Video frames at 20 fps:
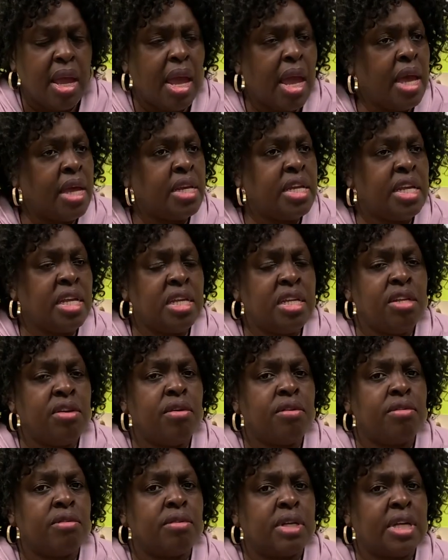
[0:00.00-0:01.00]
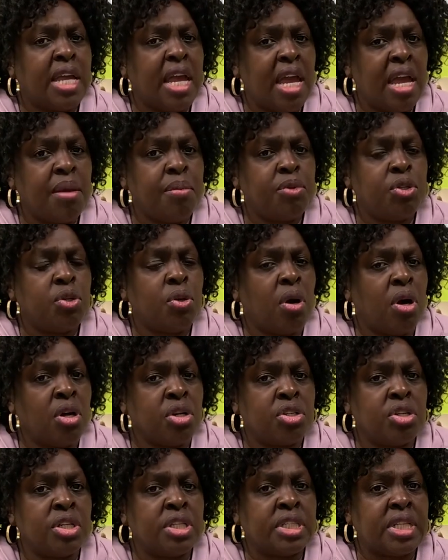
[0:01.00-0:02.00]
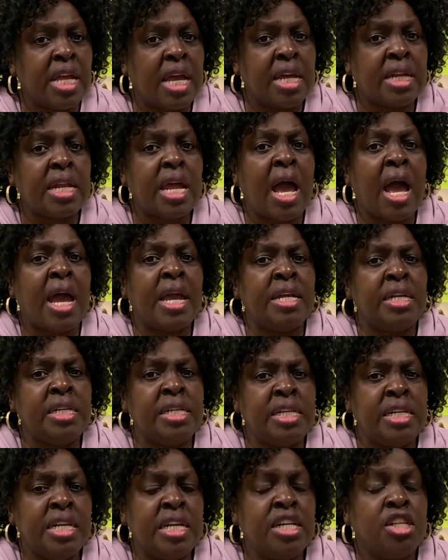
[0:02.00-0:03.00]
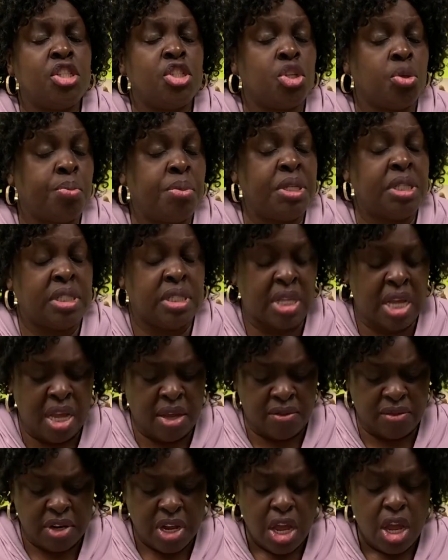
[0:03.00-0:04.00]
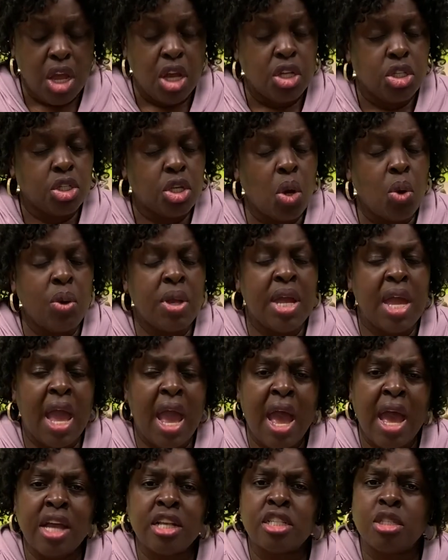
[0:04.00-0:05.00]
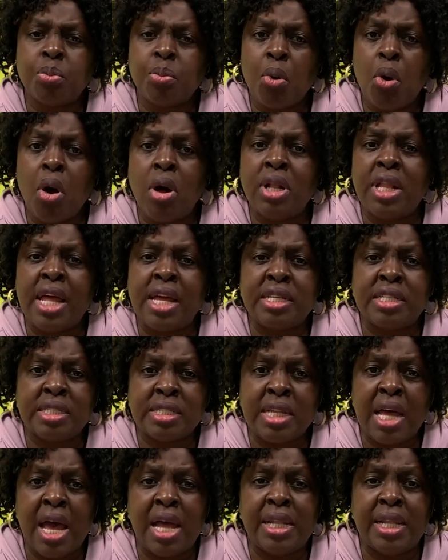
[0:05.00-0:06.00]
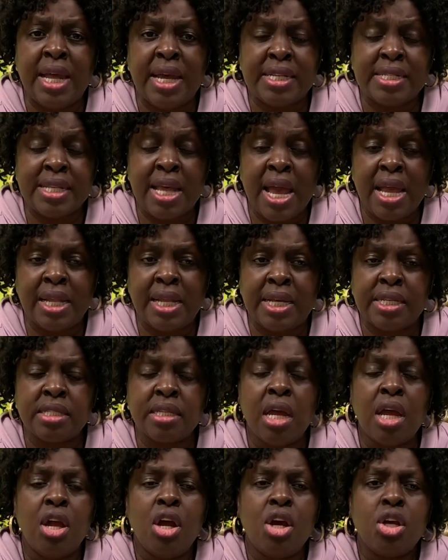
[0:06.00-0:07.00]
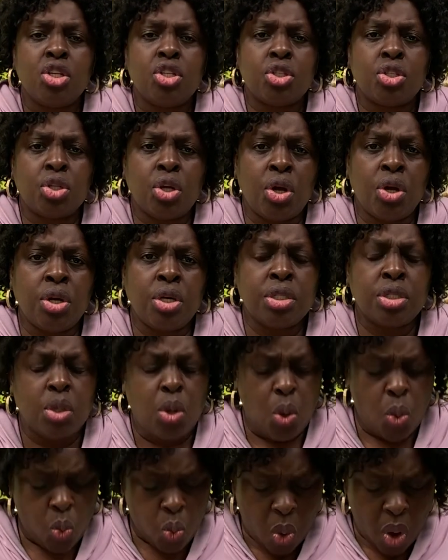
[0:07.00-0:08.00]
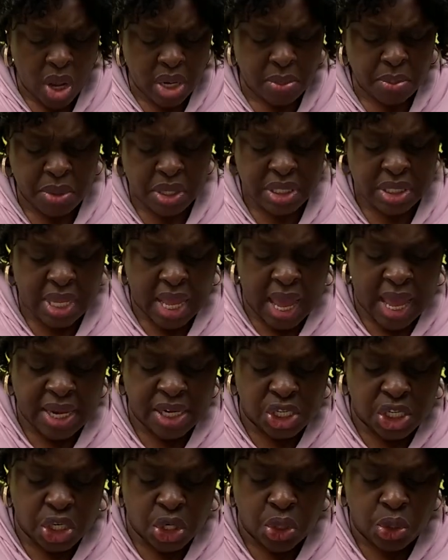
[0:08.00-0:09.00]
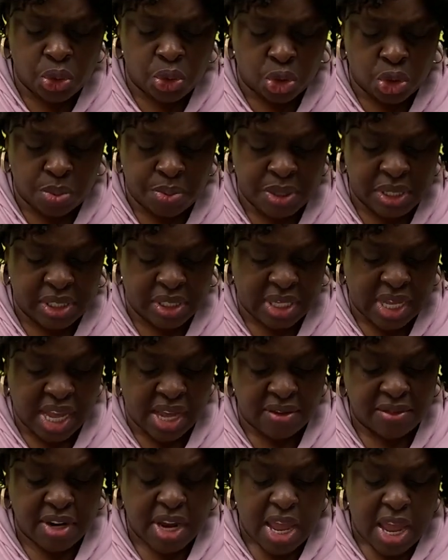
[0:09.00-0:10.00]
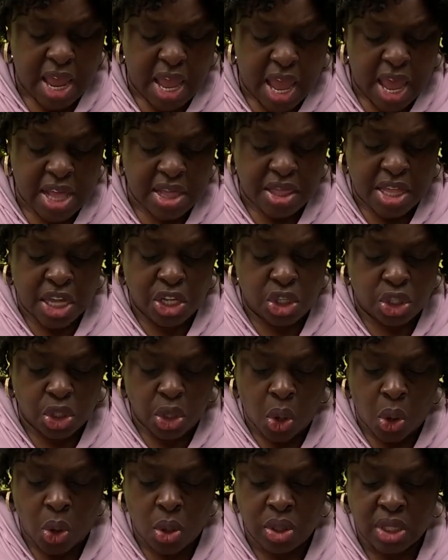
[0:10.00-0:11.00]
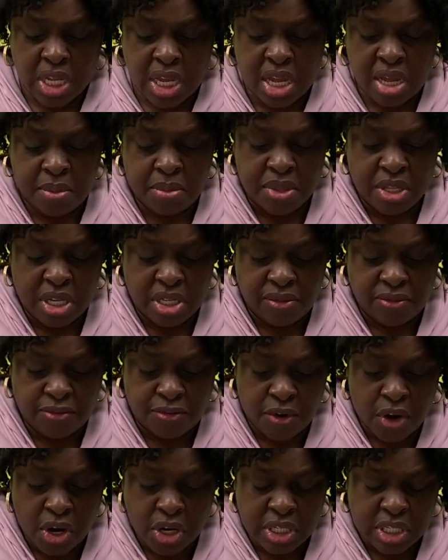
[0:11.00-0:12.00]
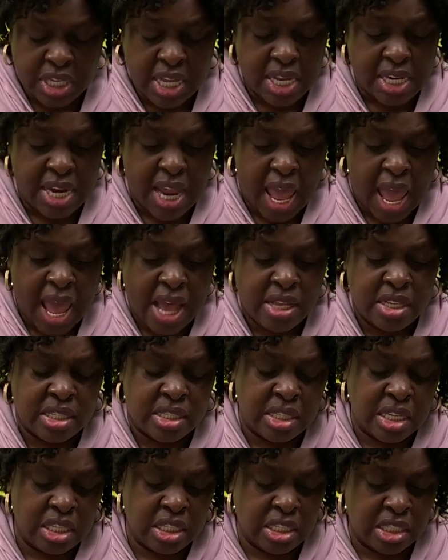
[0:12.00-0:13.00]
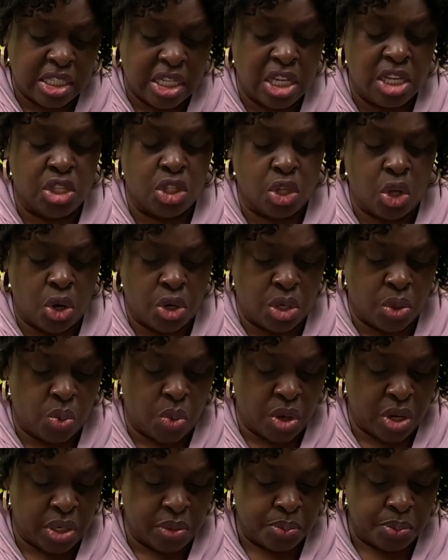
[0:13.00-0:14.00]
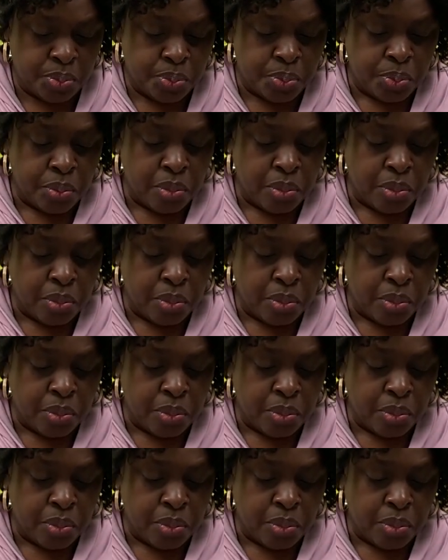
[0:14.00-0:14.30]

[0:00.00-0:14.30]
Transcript: And he came to understand, "I need to be saved." So he asked Paul and Silas, "Sirs, what must I do to be saved?" And they told him this verse in Acts 16:31.